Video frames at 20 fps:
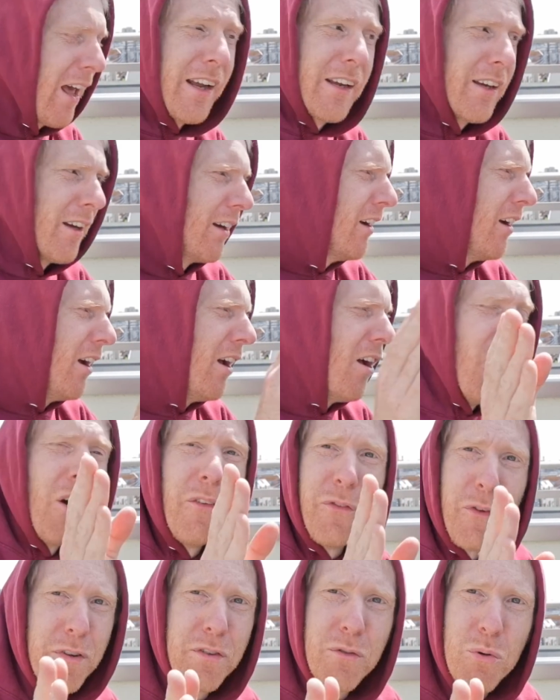like
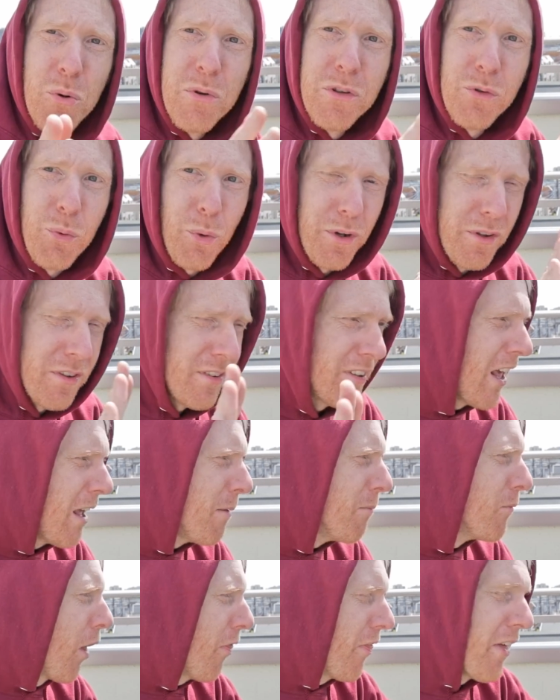the screws were the
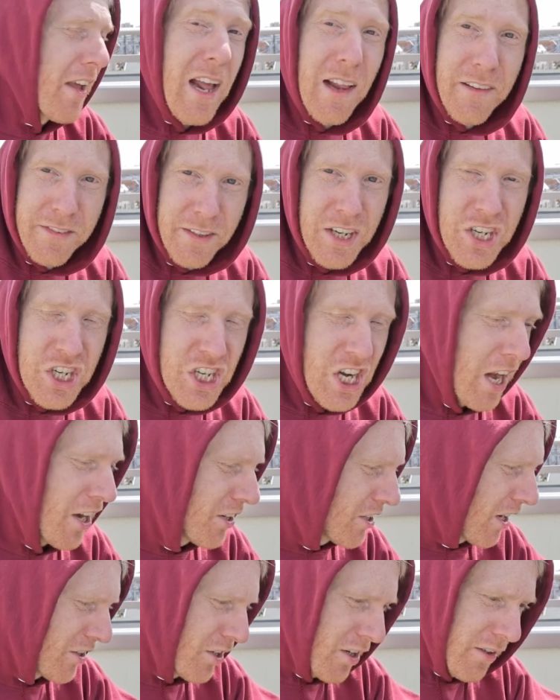same, nothing else had
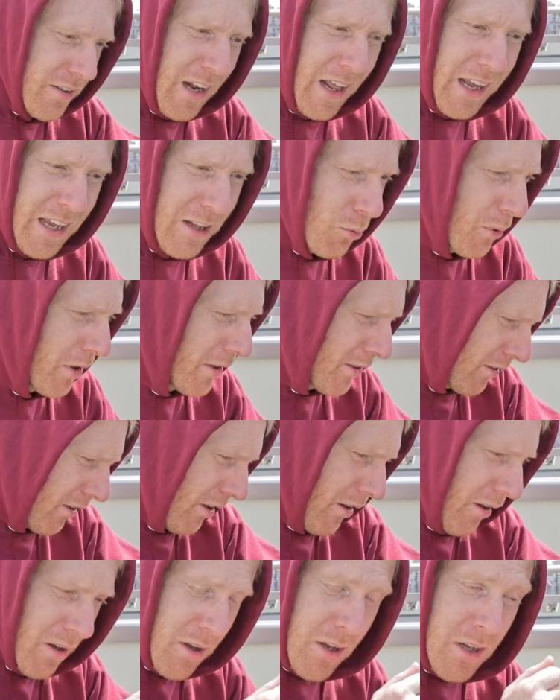changed. I just like it was
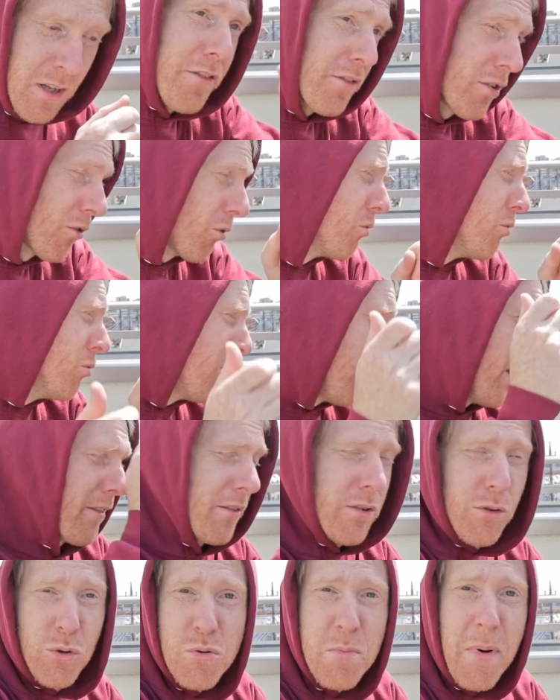unscrew
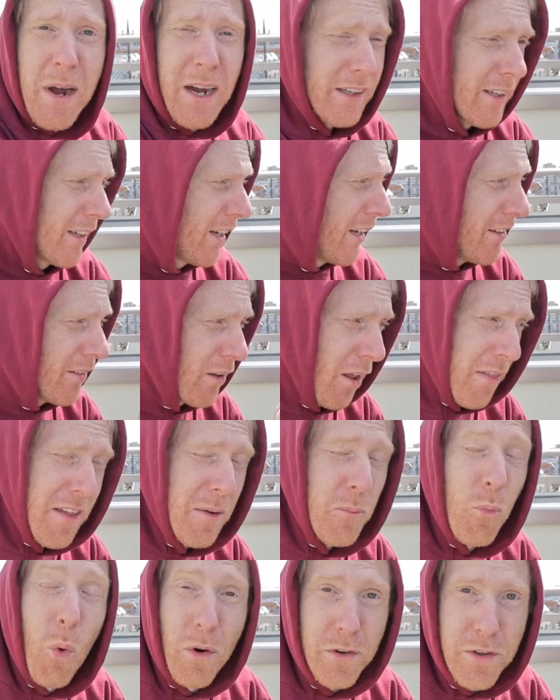and screw back and
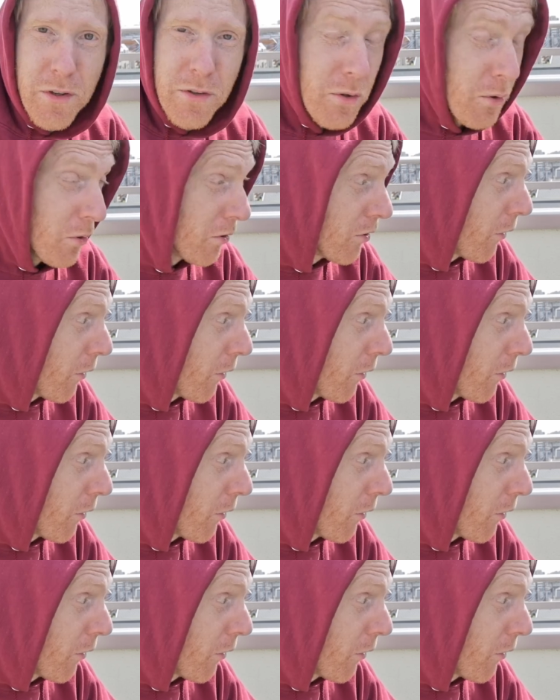nothing more to do.